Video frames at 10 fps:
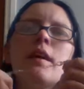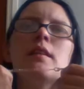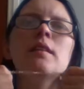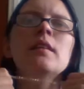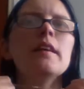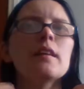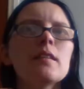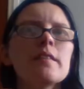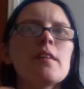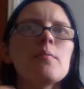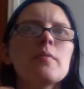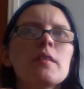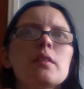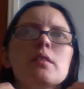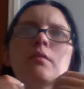that little
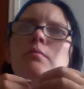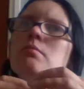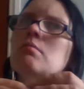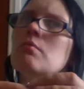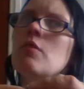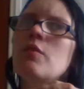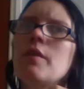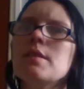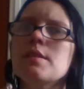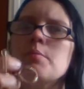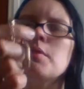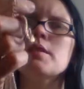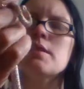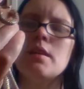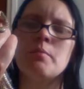something, very
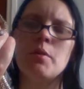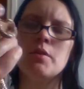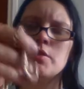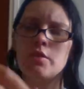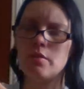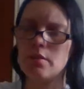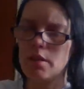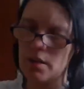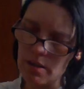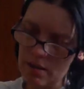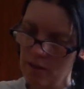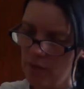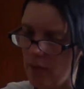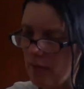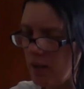simplistic, mind you.
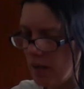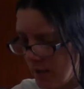Very